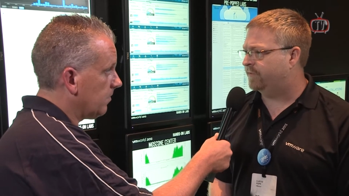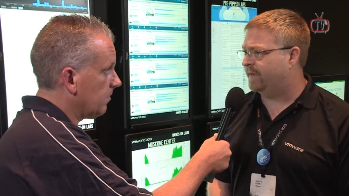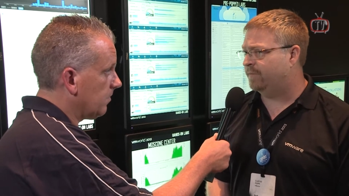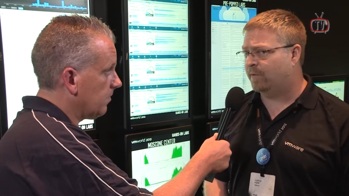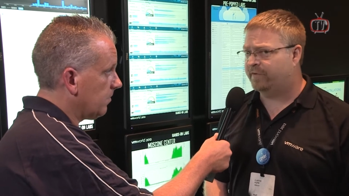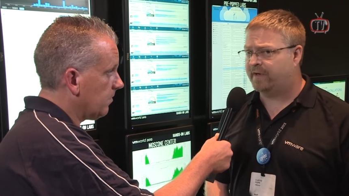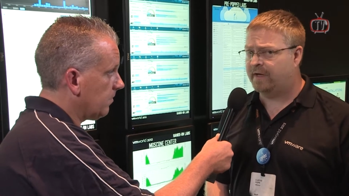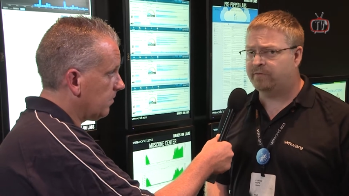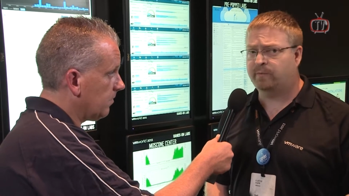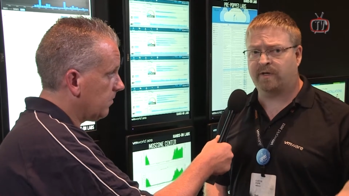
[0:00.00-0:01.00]
Speaker 1: And then worst
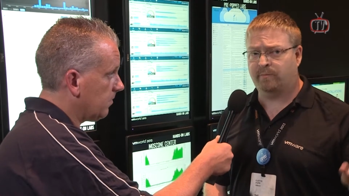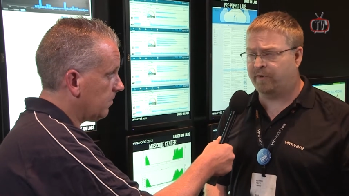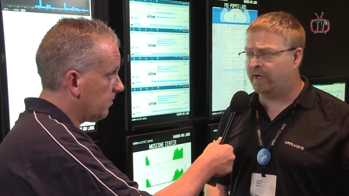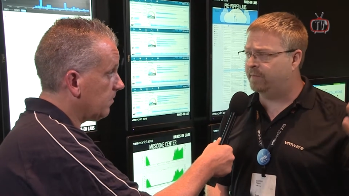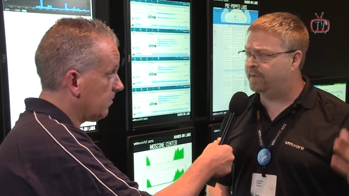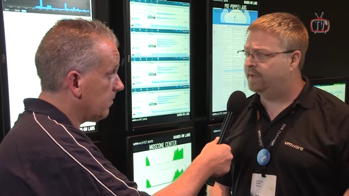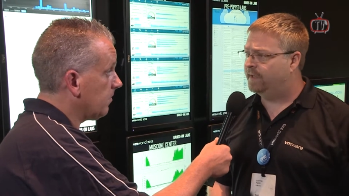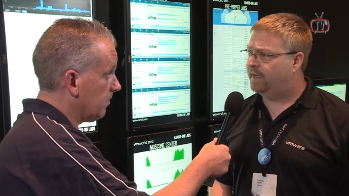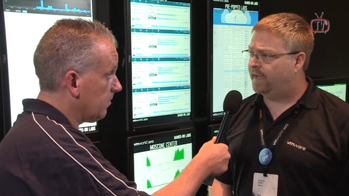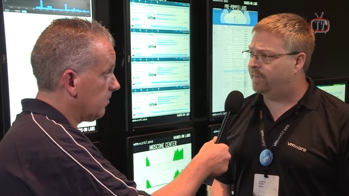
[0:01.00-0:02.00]
case, we can bring them and
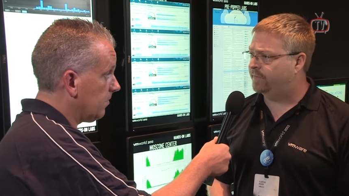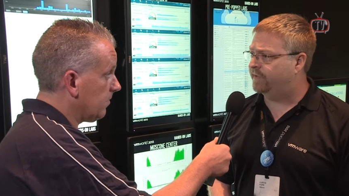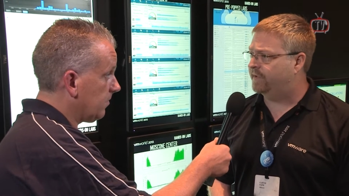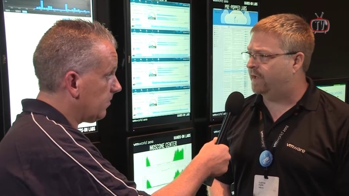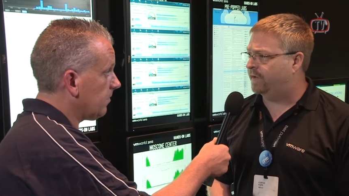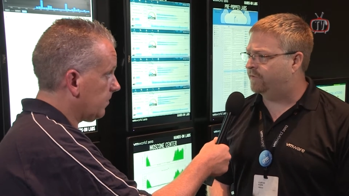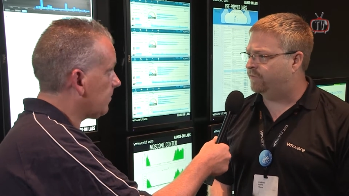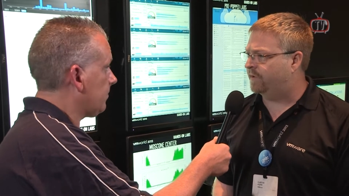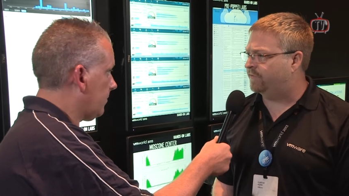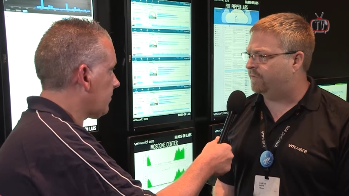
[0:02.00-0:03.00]
have them sit down at a
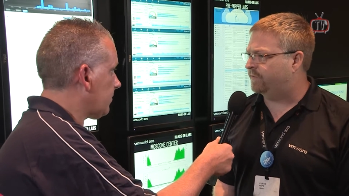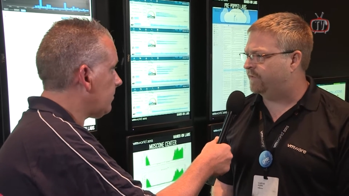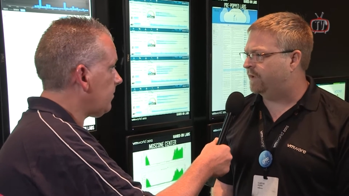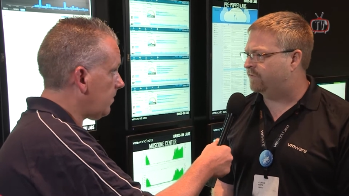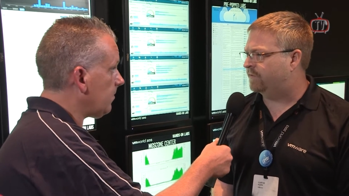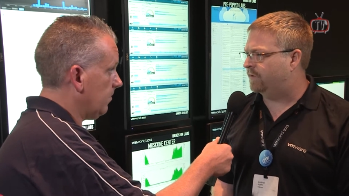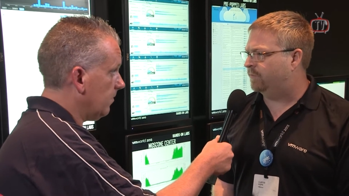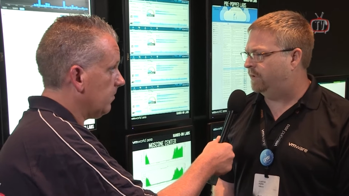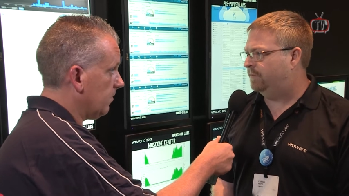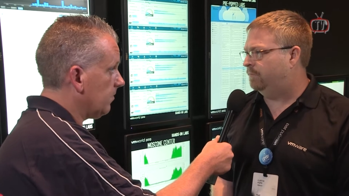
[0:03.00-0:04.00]
traditional station that
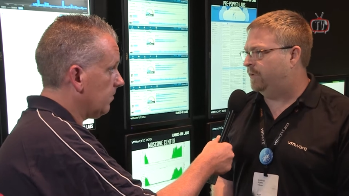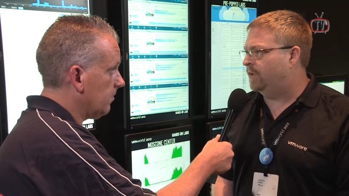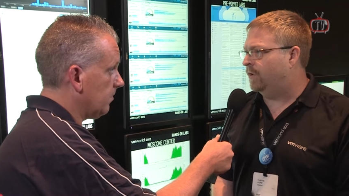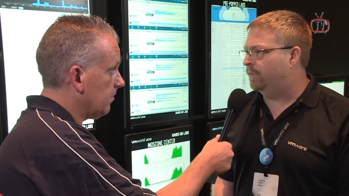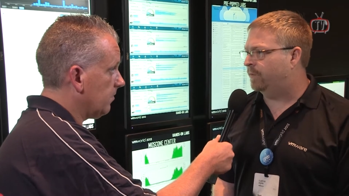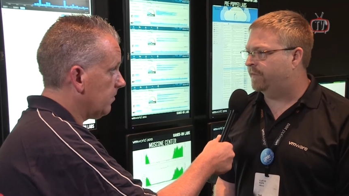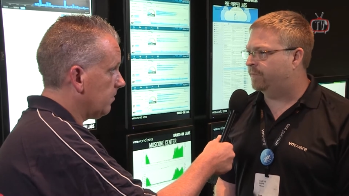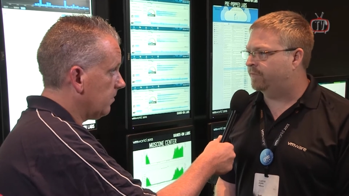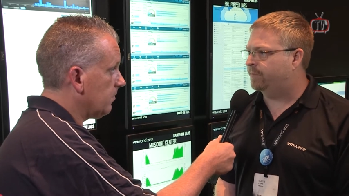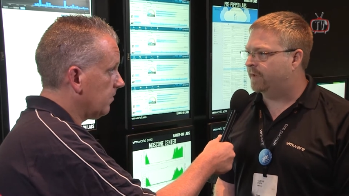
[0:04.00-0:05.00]
we, we know what the
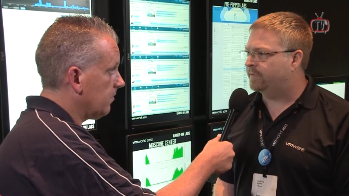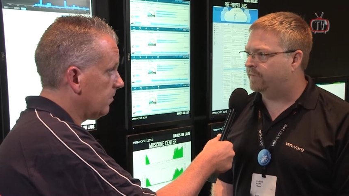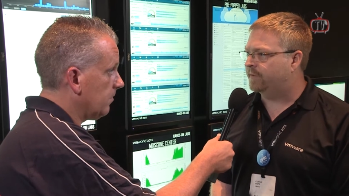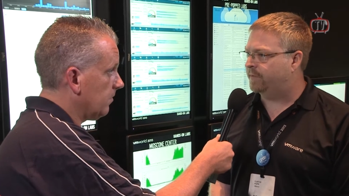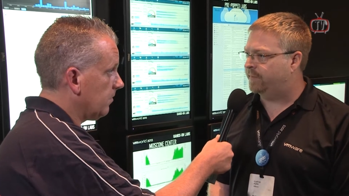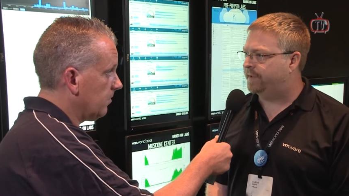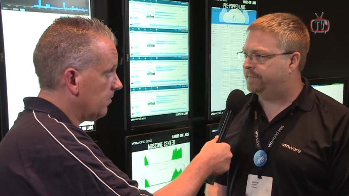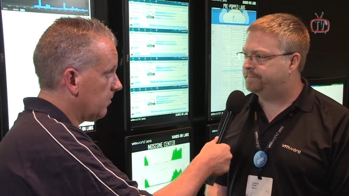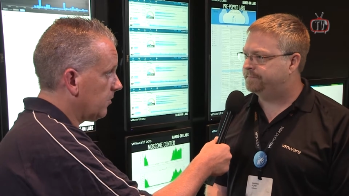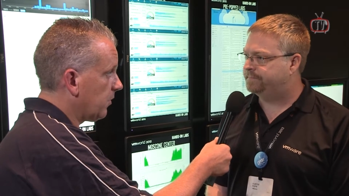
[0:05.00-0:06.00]
response is going to be.
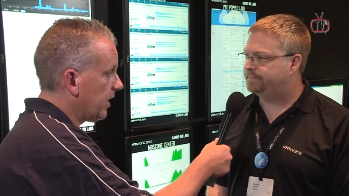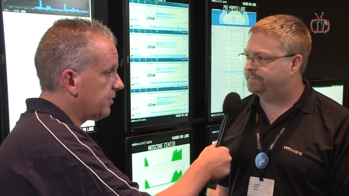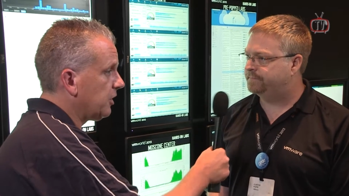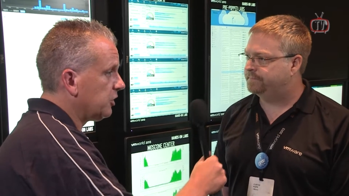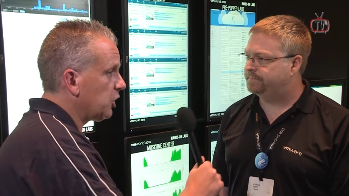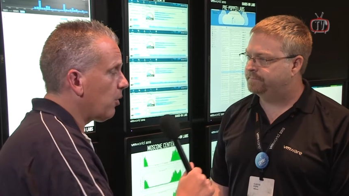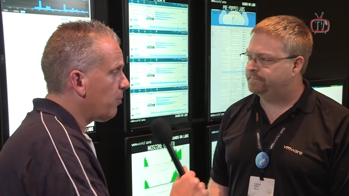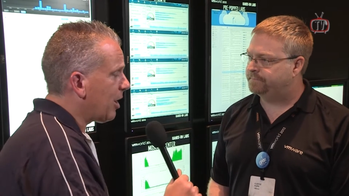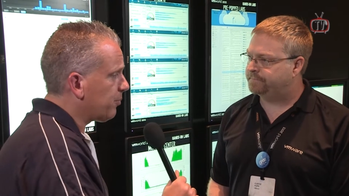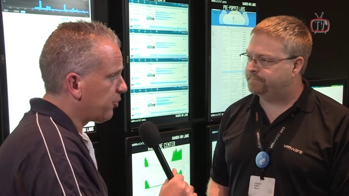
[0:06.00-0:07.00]
Speaker 2: Great. So
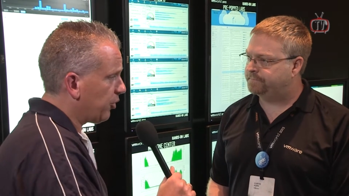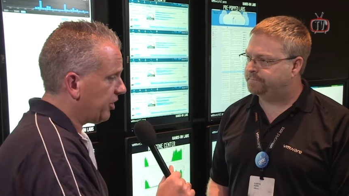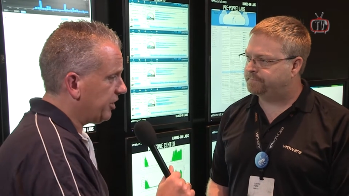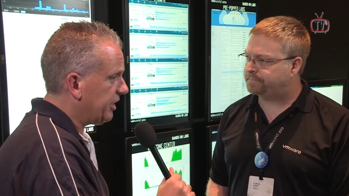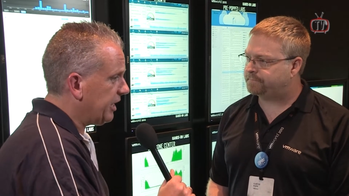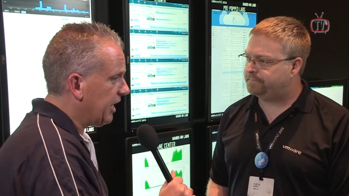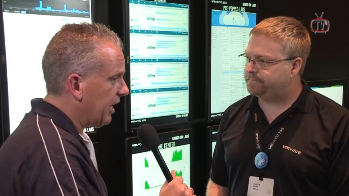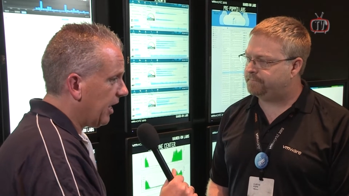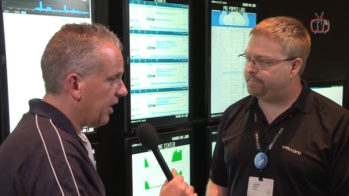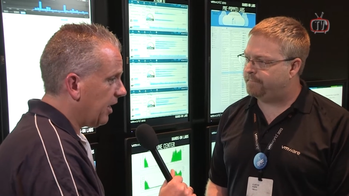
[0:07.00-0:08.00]
about Project NEE,
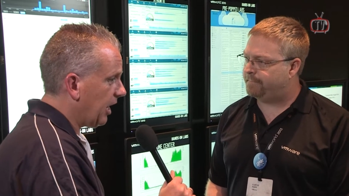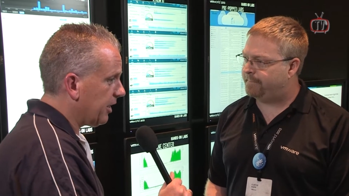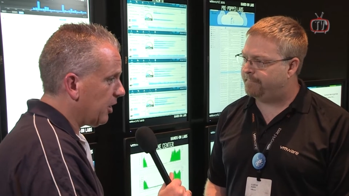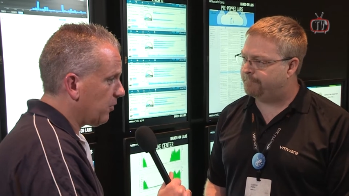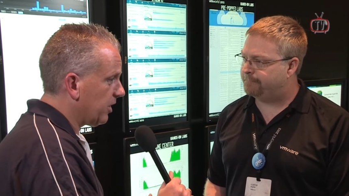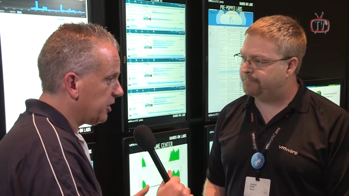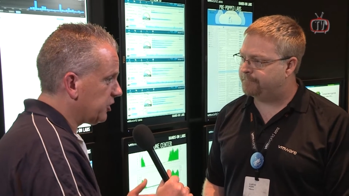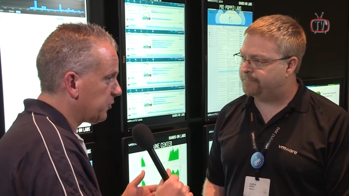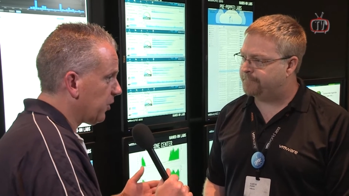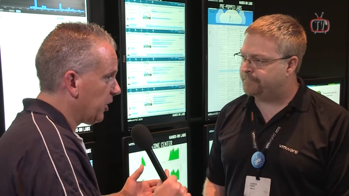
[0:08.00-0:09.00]
uh, I know that
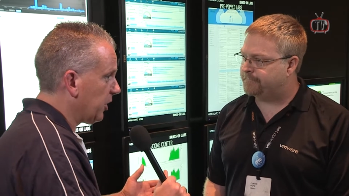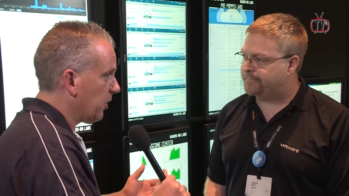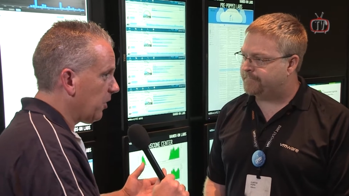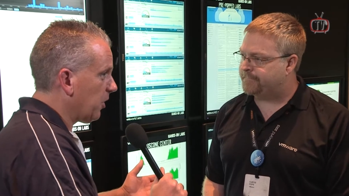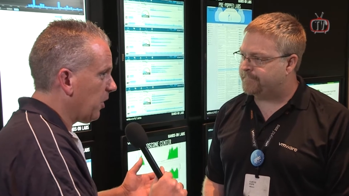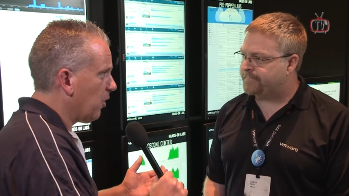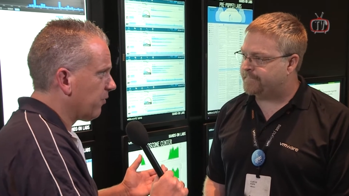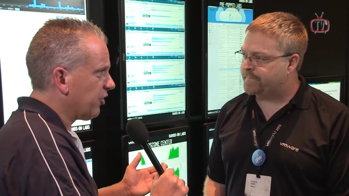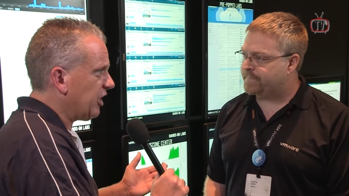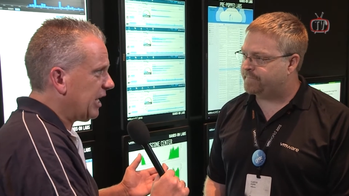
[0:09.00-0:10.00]
it's running uh,
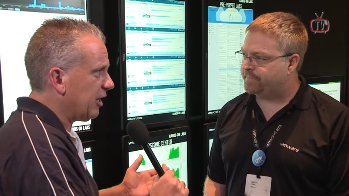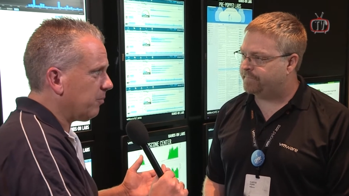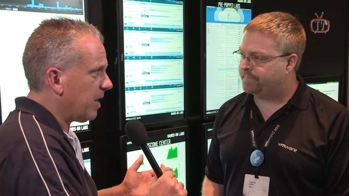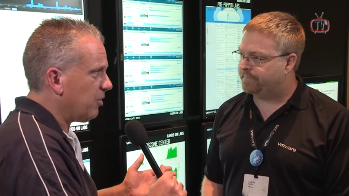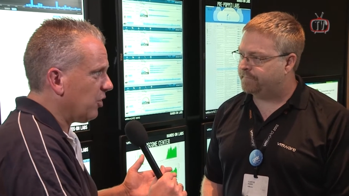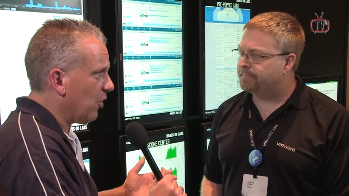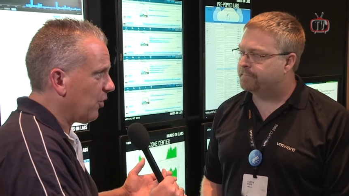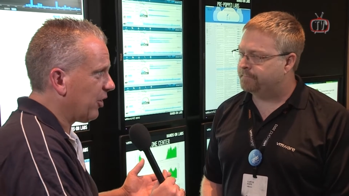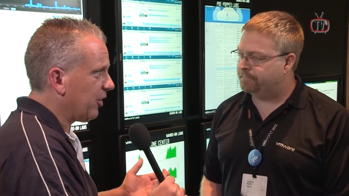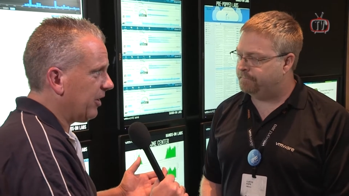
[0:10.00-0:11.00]
over a year, maybe
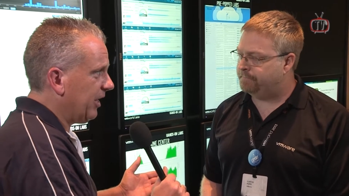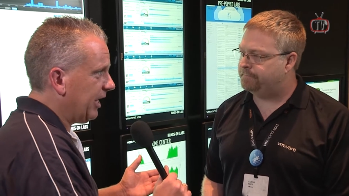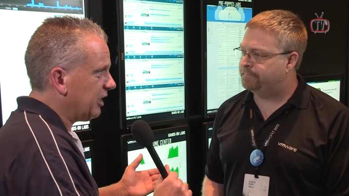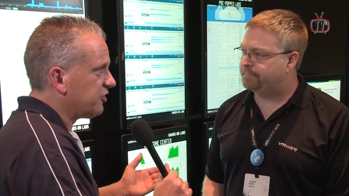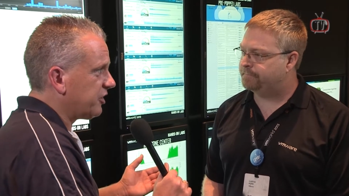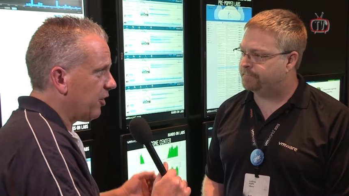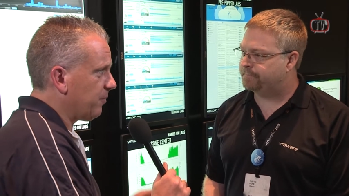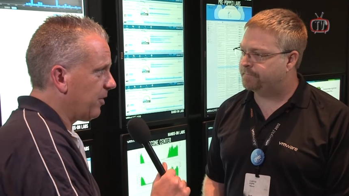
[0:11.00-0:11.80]
longer, mm -hmm. in stealth